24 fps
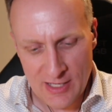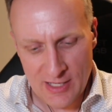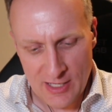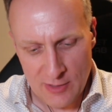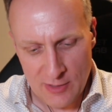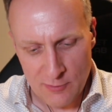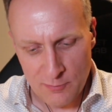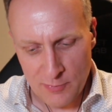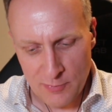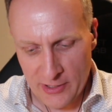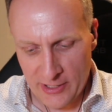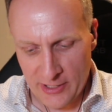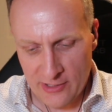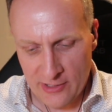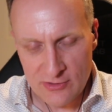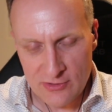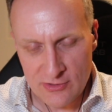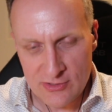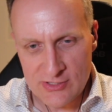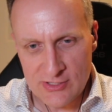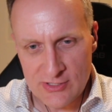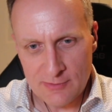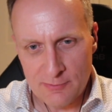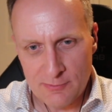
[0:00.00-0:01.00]

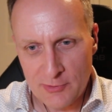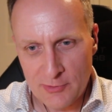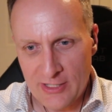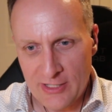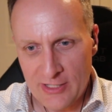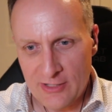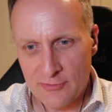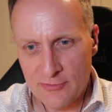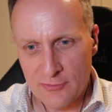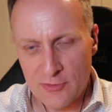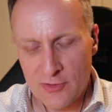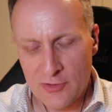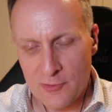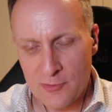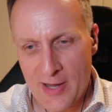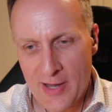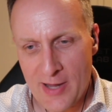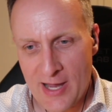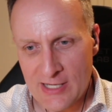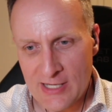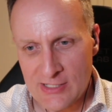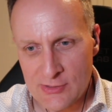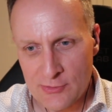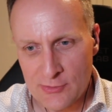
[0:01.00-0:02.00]
players to play through their
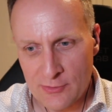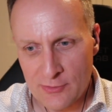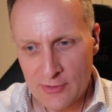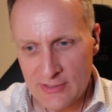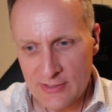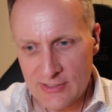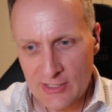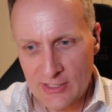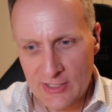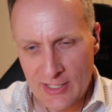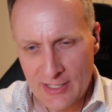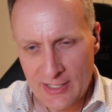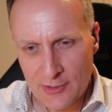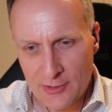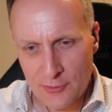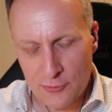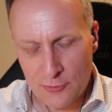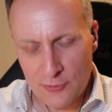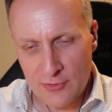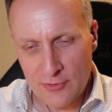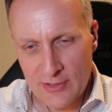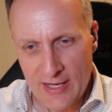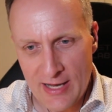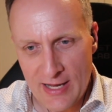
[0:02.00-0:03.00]
backstory to kind of
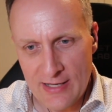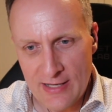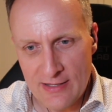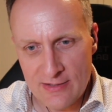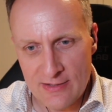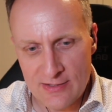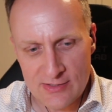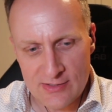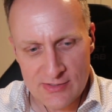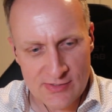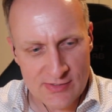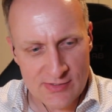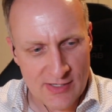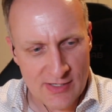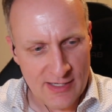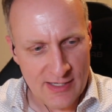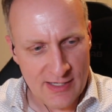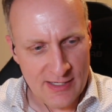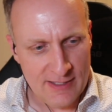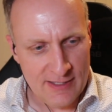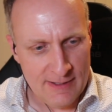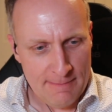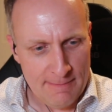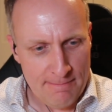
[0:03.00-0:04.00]
create this
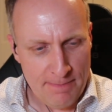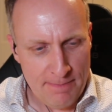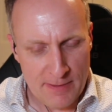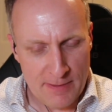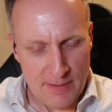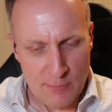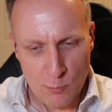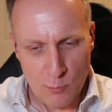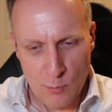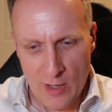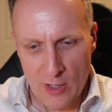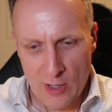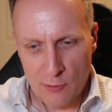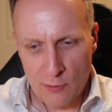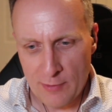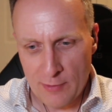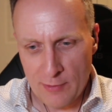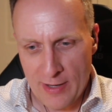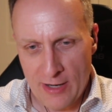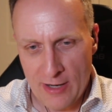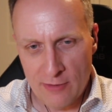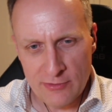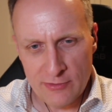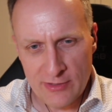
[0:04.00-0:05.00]

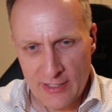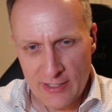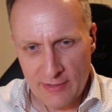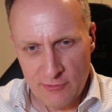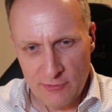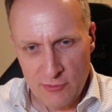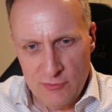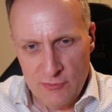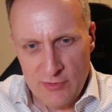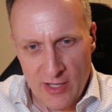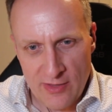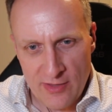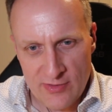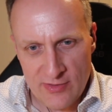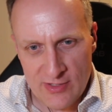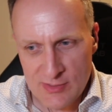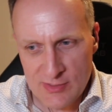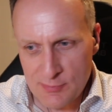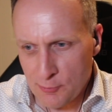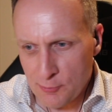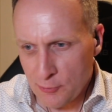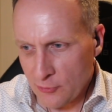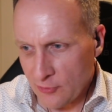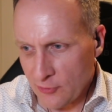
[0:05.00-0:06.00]
well-rounded? Have you done these
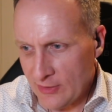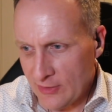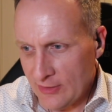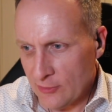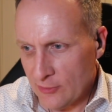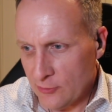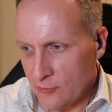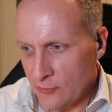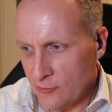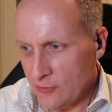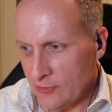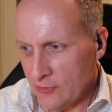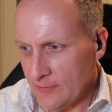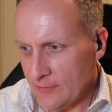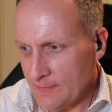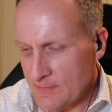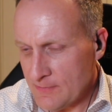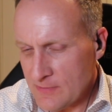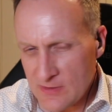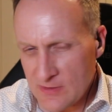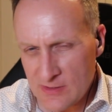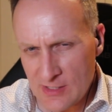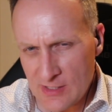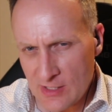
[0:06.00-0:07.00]
prelude
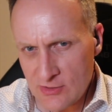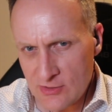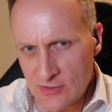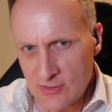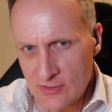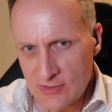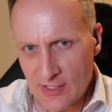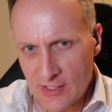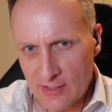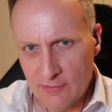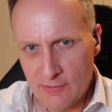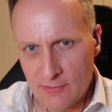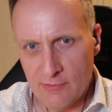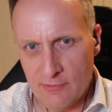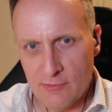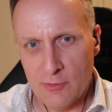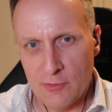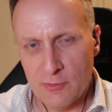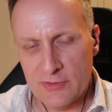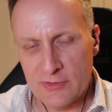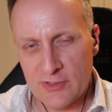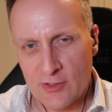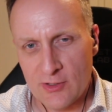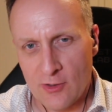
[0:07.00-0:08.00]
sessions? I don't even know
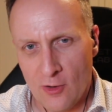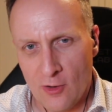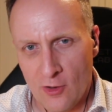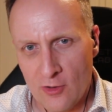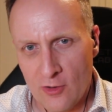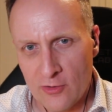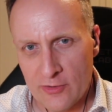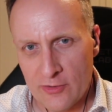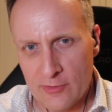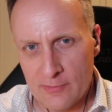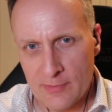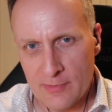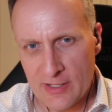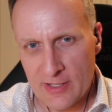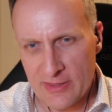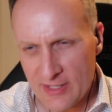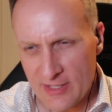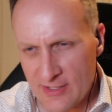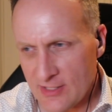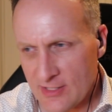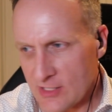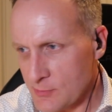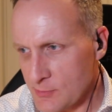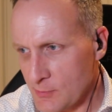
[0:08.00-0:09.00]
what to call them. I think
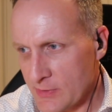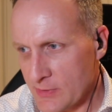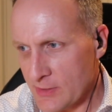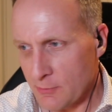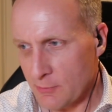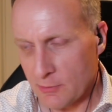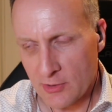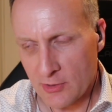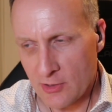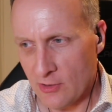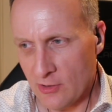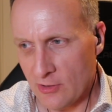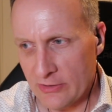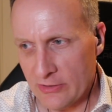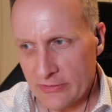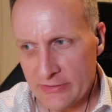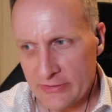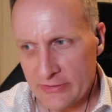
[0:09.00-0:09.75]
that's what they were called.